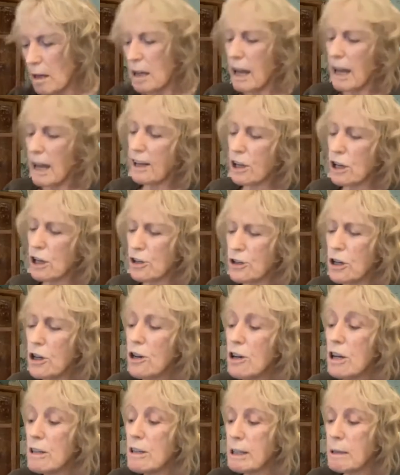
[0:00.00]
It could do
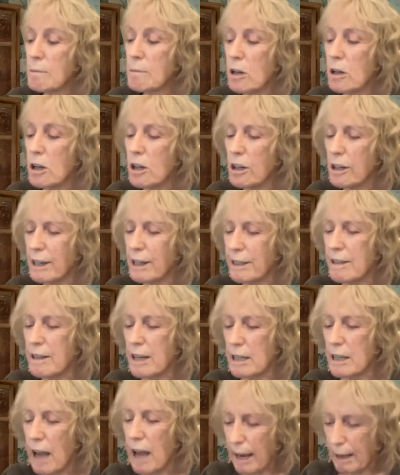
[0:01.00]
you some good
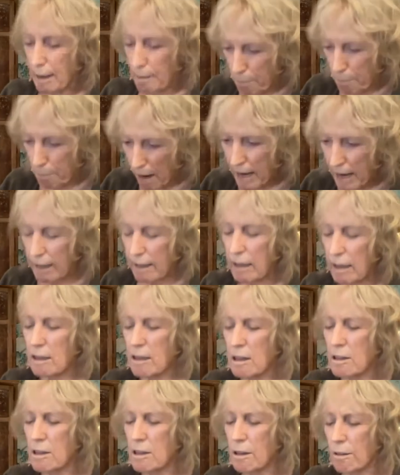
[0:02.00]
to take a break
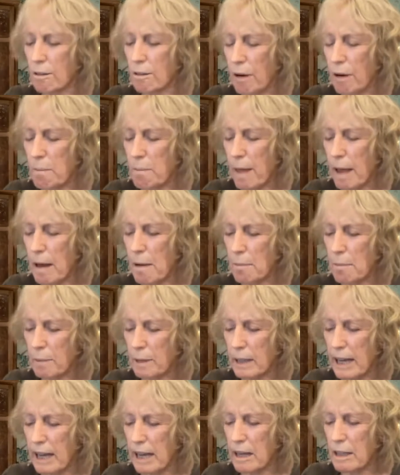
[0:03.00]
from them
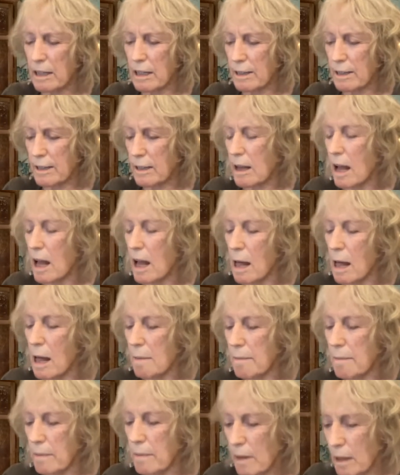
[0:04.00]
kids.
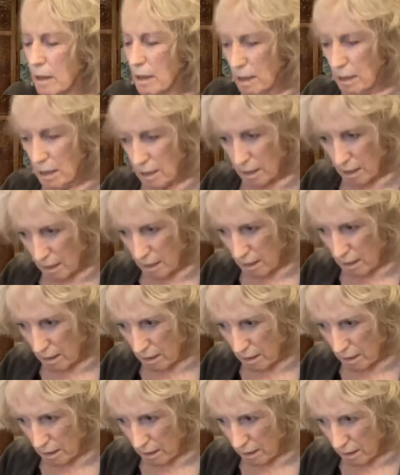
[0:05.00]

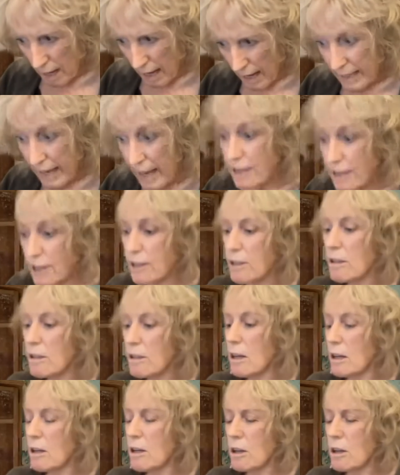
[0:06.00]
I guess
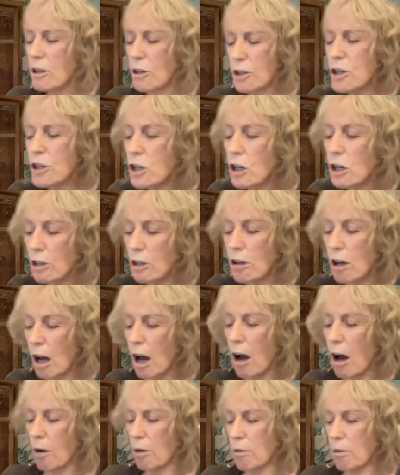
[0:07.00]
you should
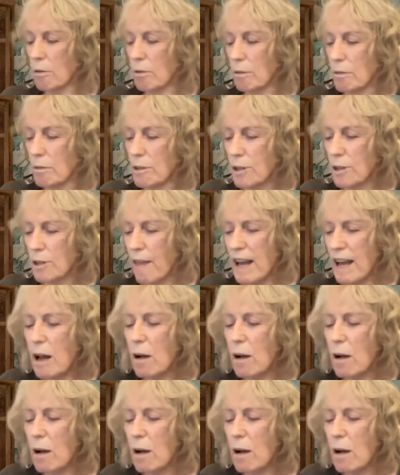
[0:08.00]
go so they